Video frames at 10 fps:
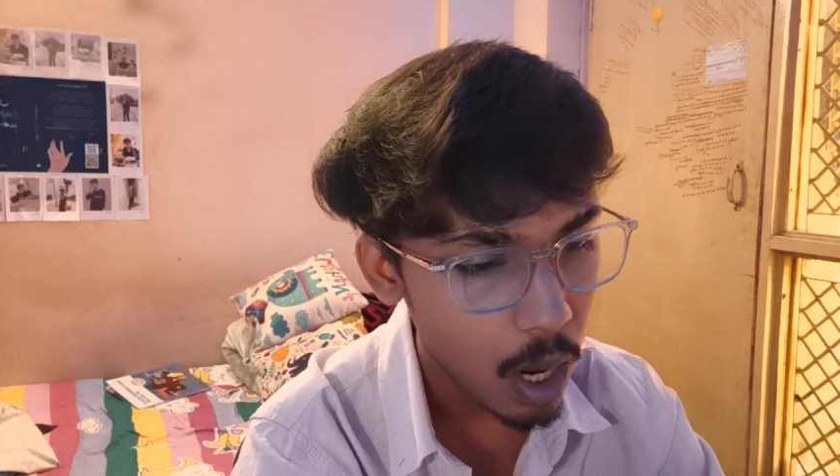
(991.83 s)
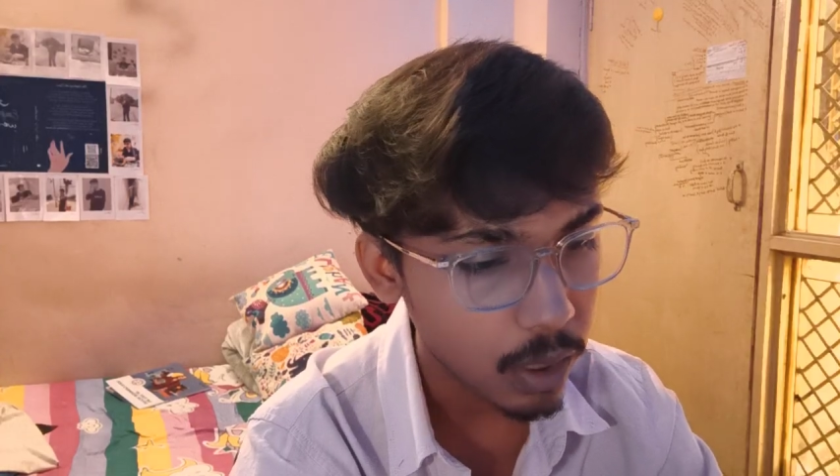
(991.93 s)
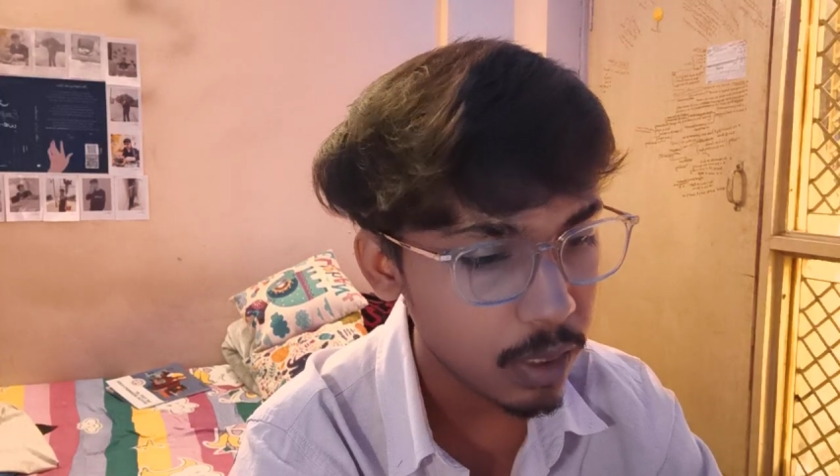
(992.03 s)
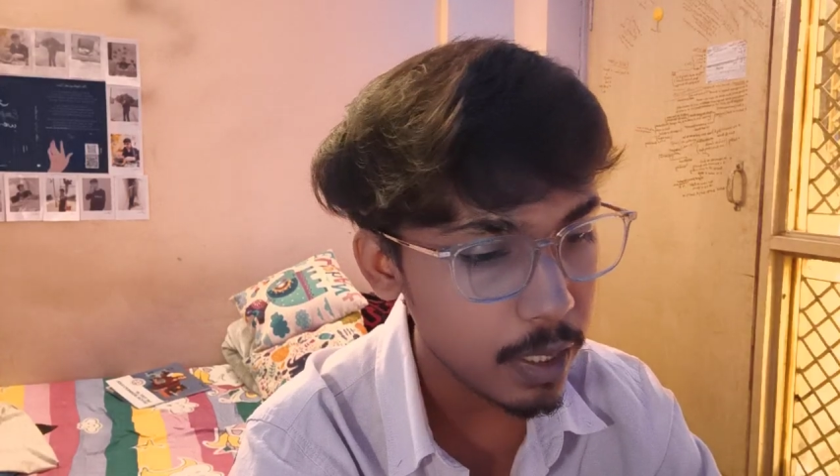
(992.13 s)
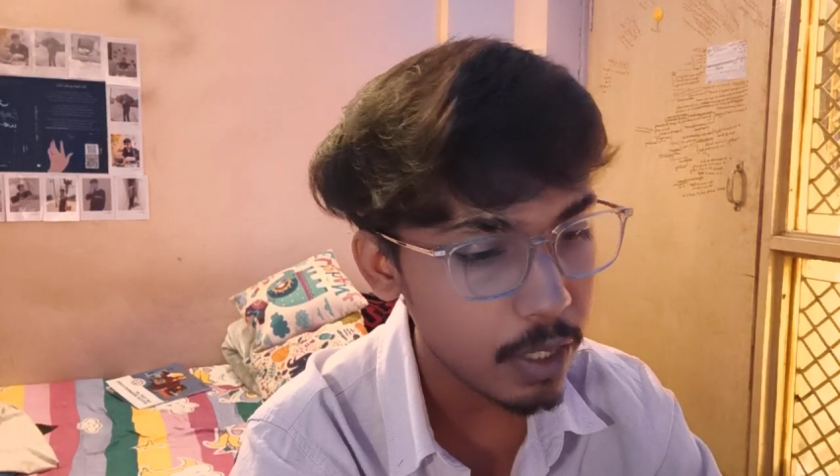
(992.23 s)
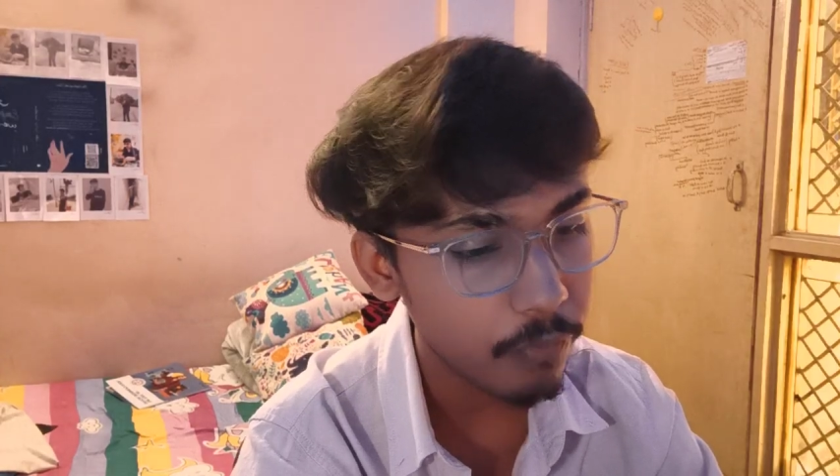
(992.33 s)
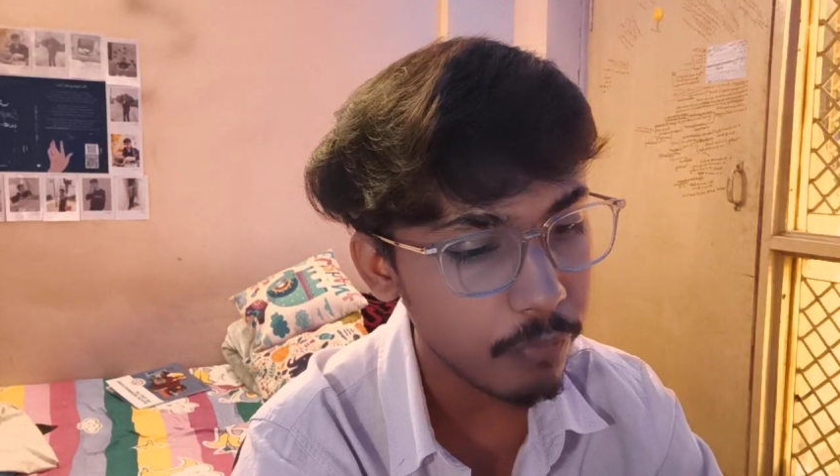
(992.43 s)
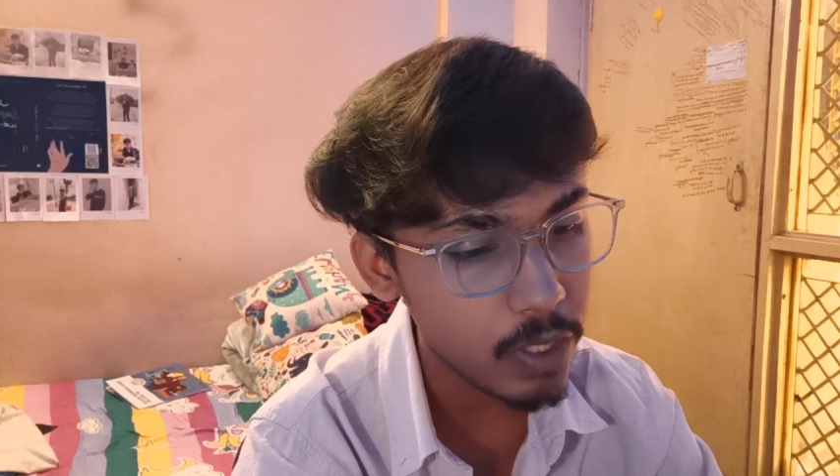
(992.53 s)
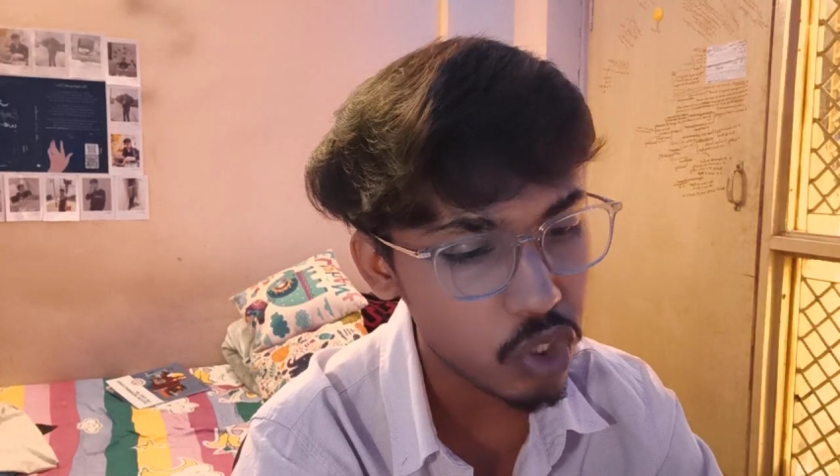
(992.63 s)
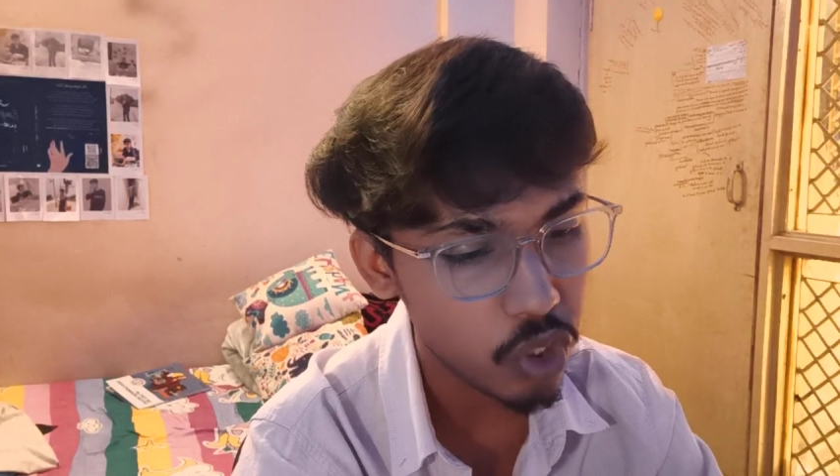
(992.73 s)
A thick
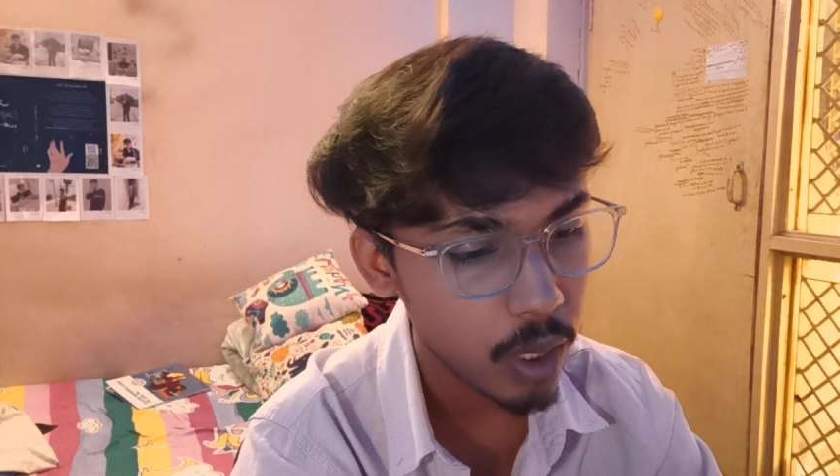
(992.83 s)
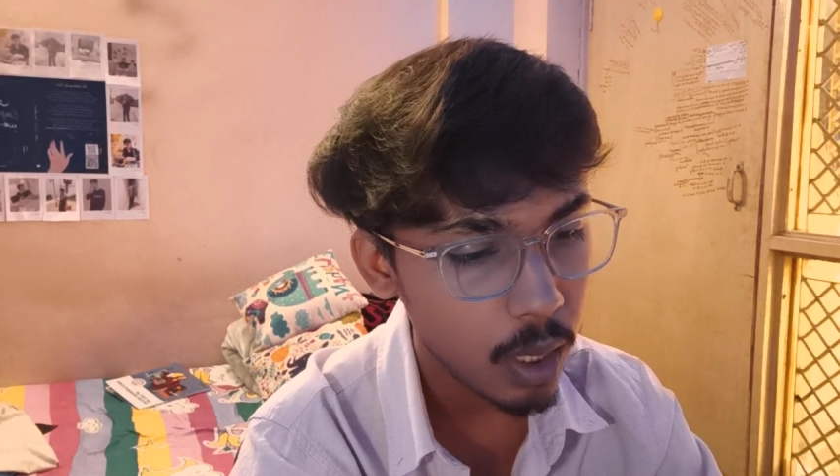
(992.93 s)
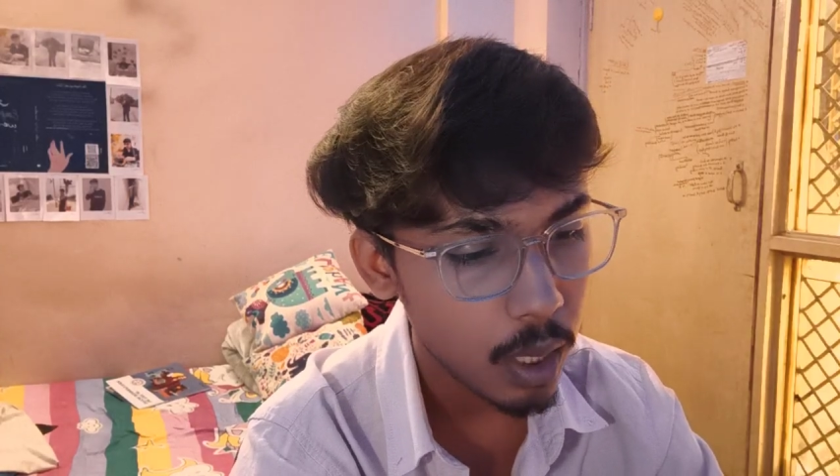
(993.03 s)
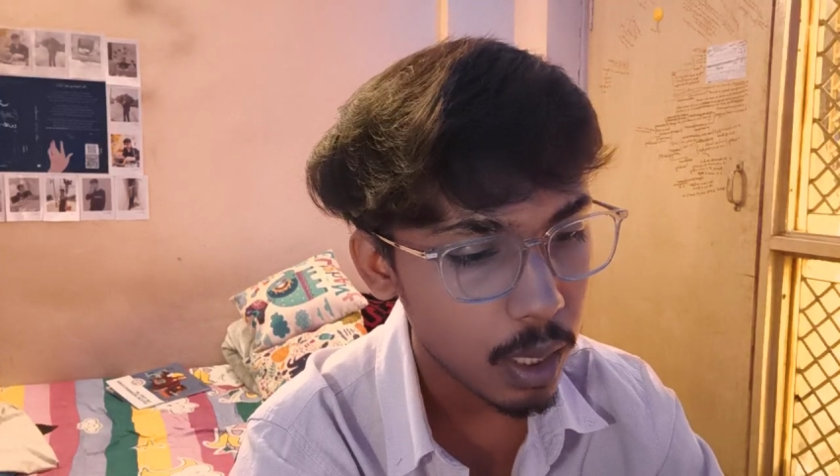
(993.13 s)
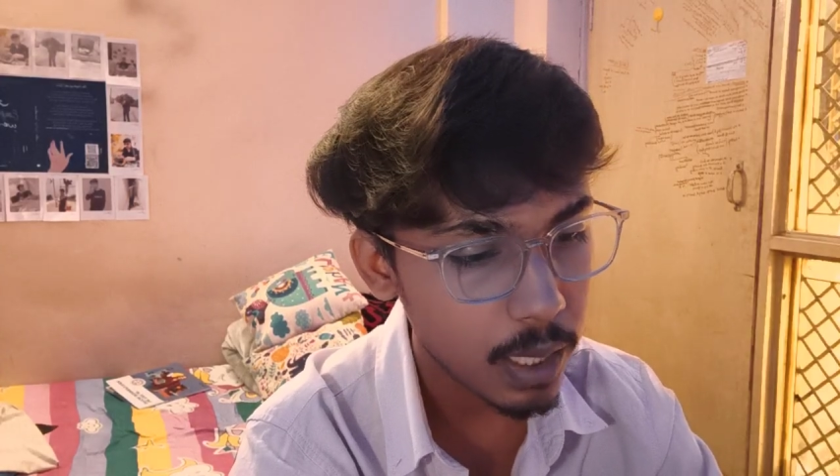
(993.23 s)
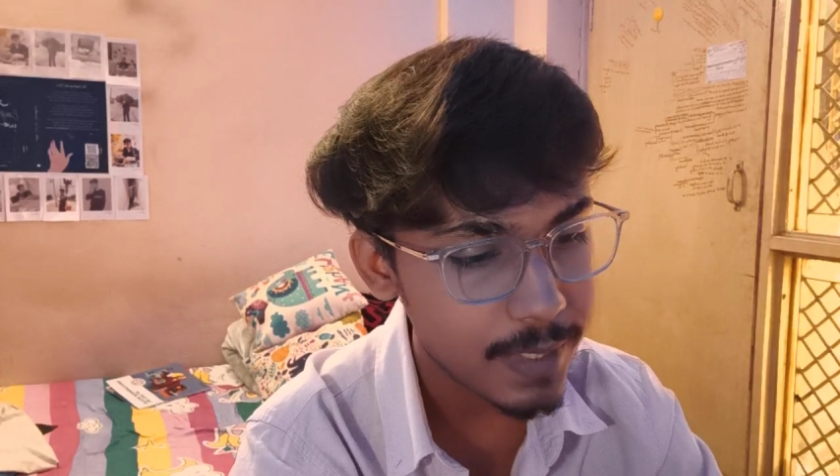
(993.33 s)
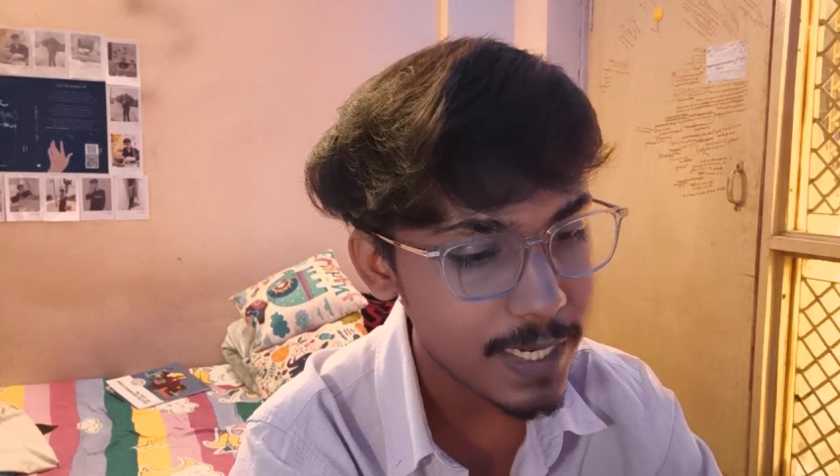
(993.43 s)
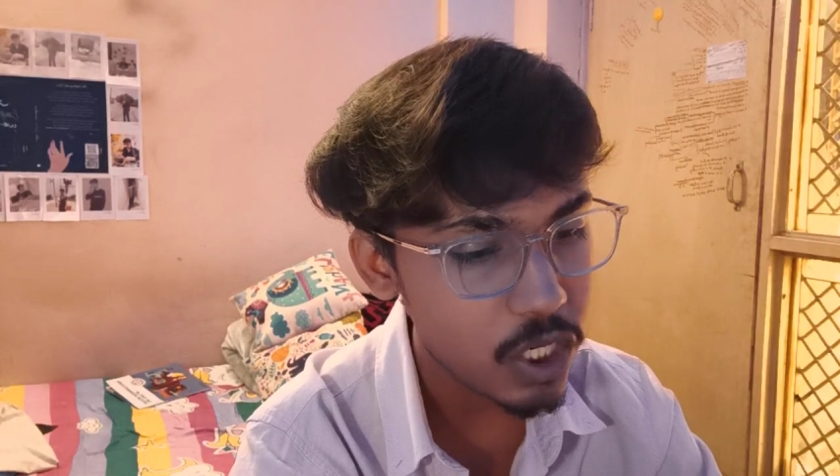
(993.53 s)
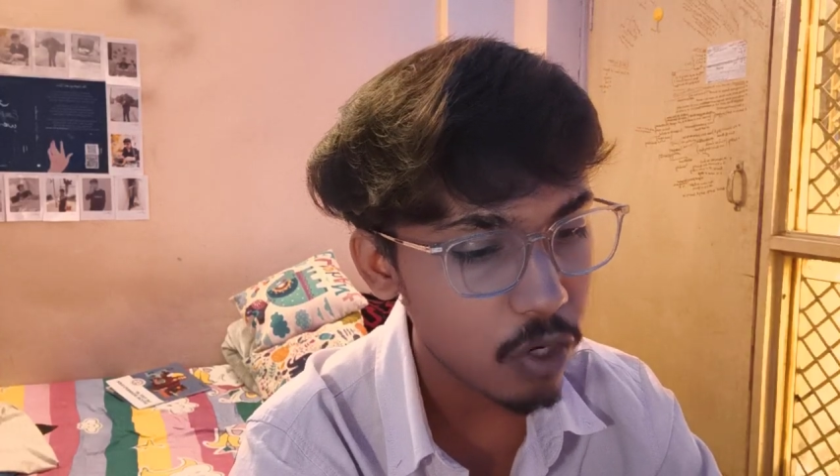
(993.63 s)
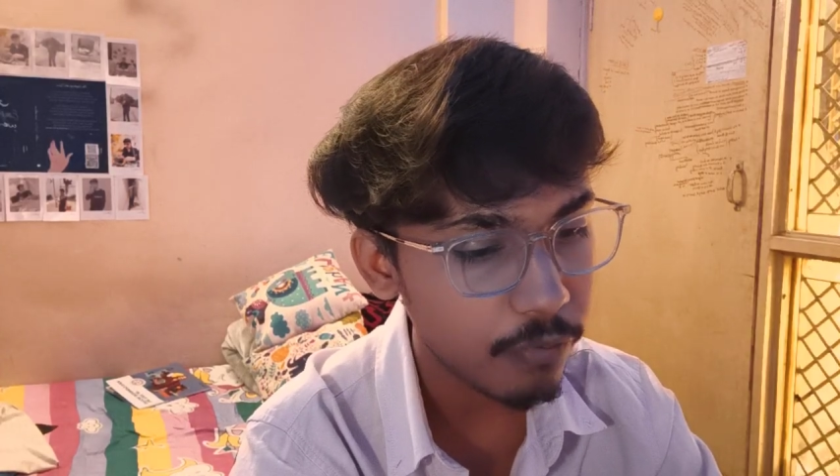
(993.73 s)
which consists